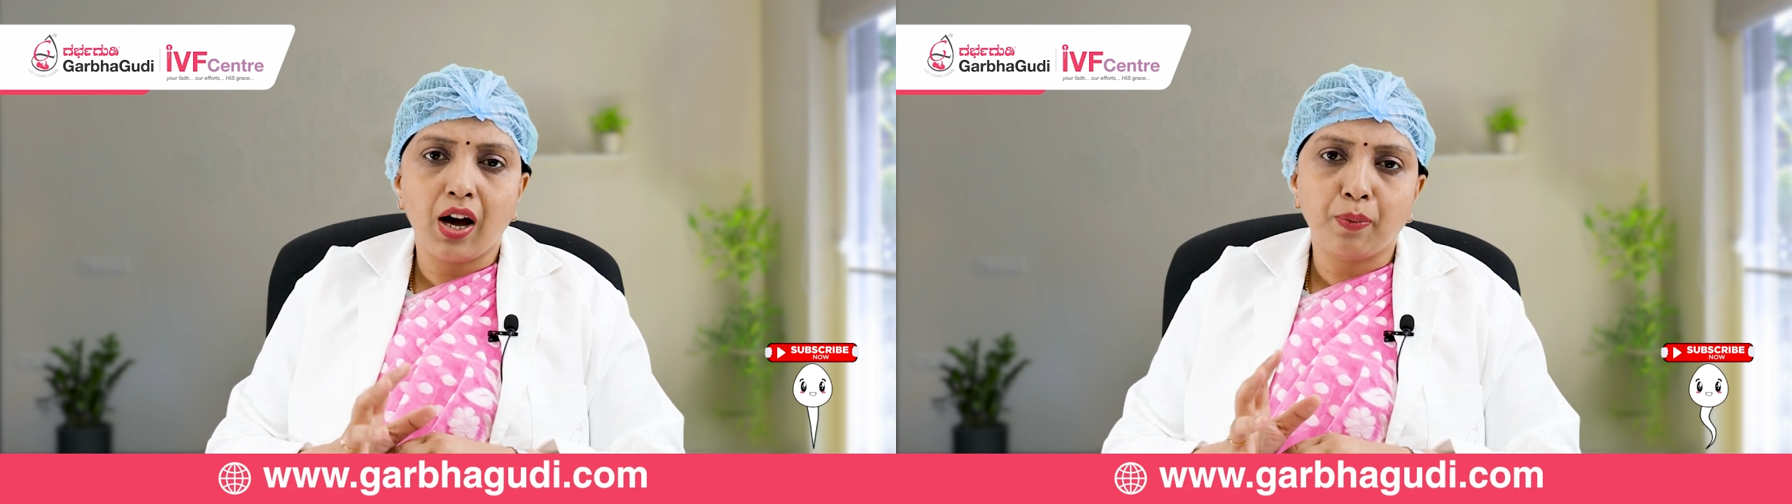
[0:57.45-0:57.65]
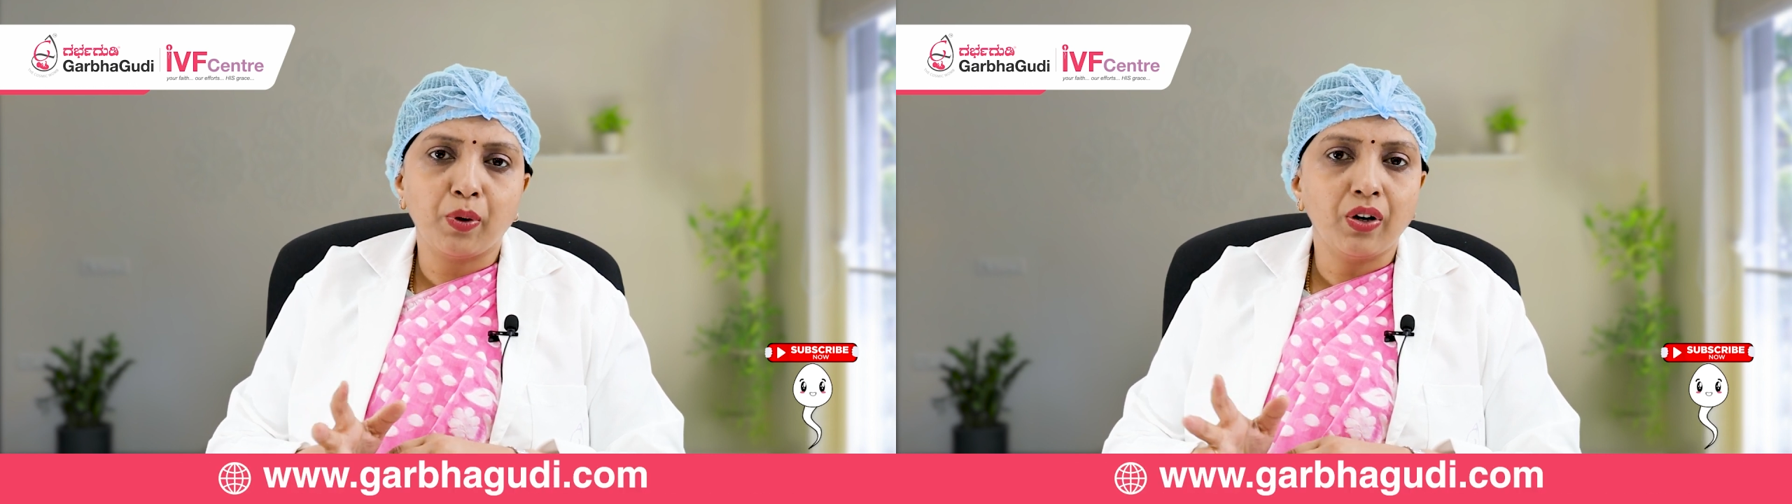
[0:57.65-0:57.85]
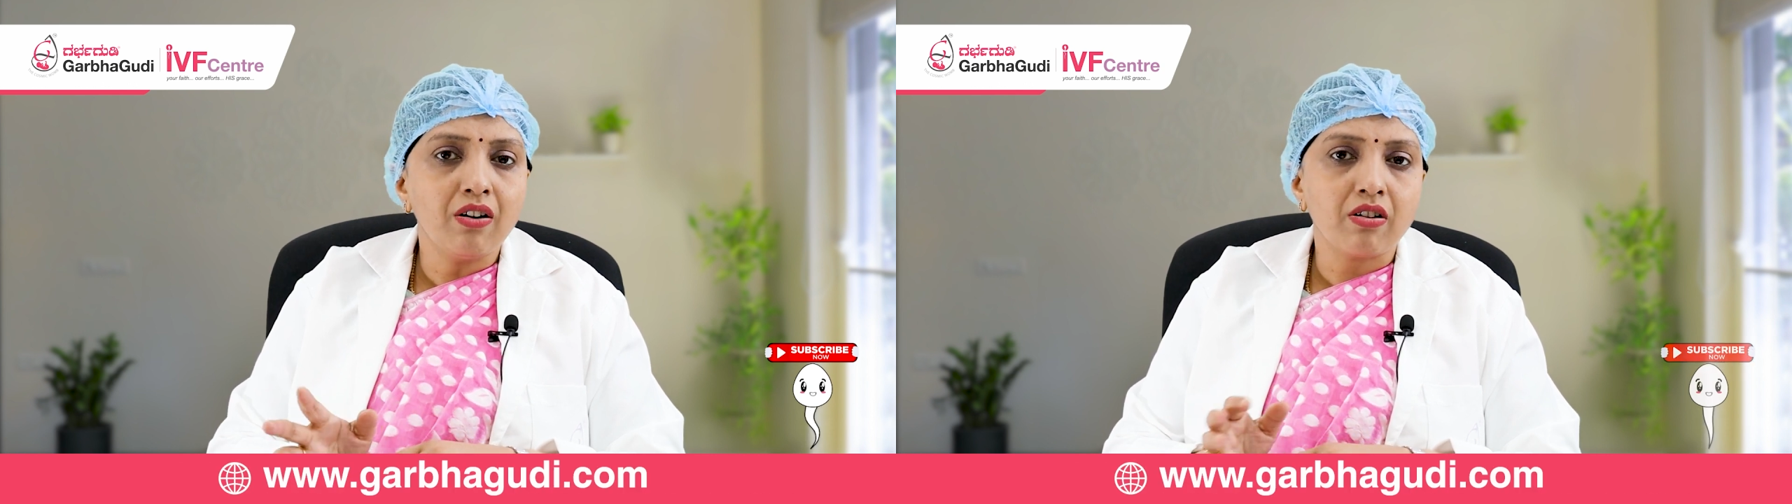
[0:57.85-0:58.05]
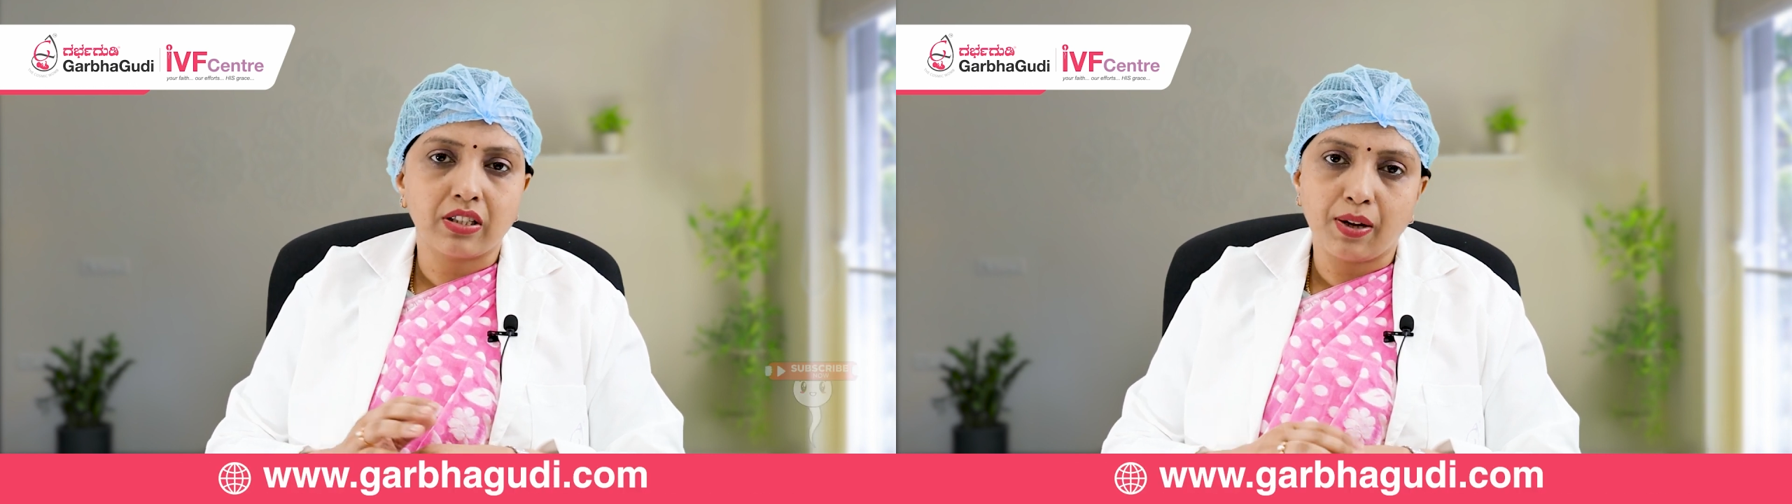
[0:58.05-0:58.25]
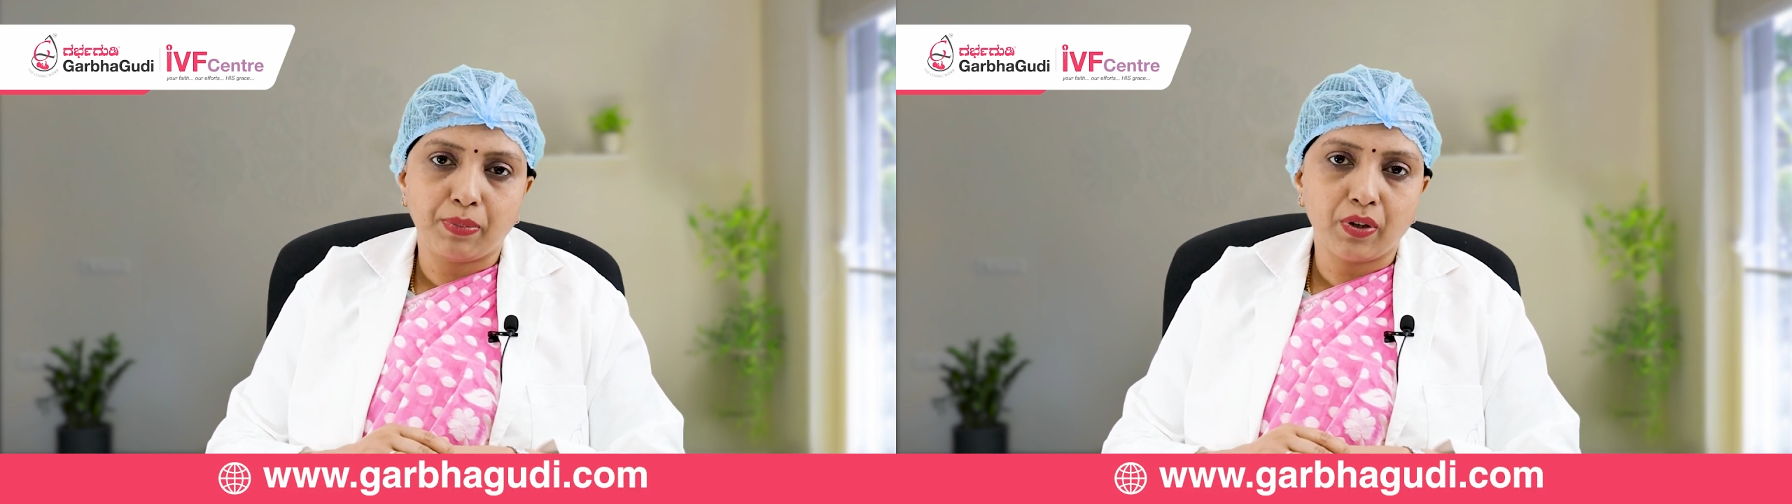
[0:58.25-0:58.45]
hormonal
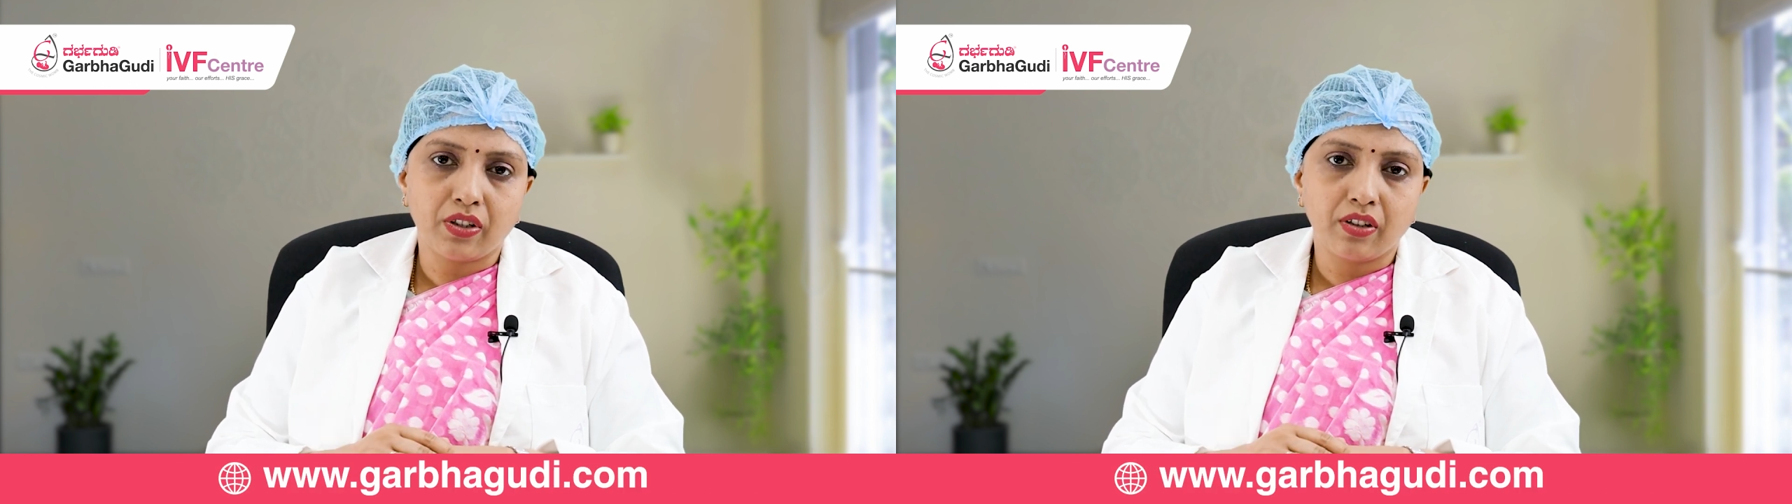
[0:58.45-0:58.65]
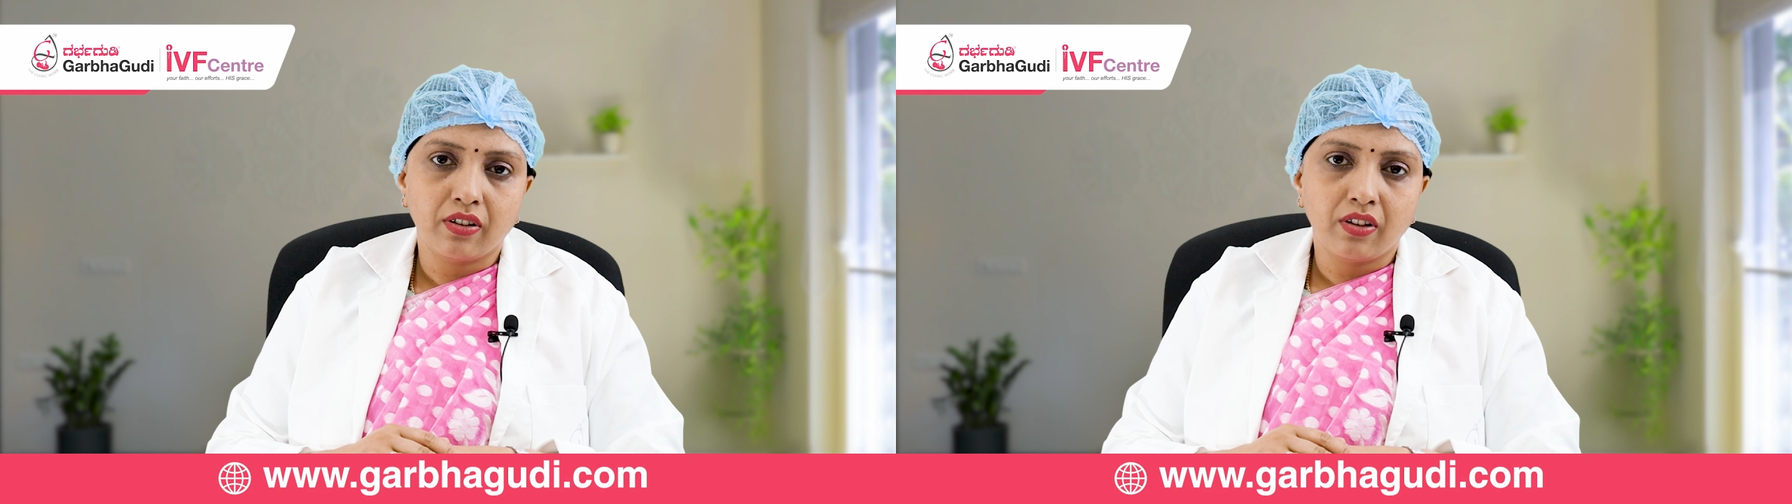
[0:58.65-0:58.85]
receptors.